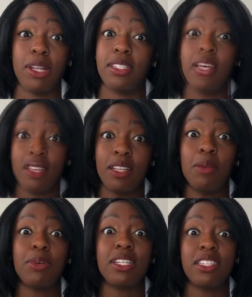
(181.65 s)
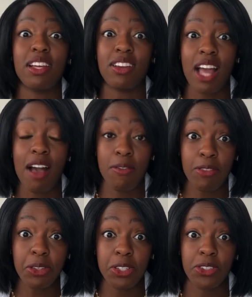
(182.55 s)
once because they're not
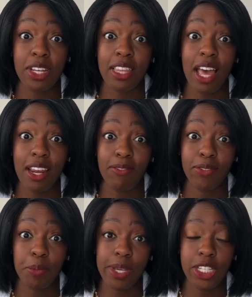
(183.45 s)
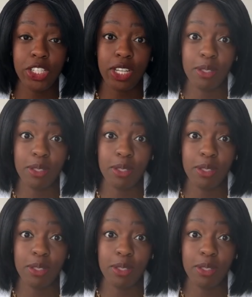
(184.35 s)
filtering that information.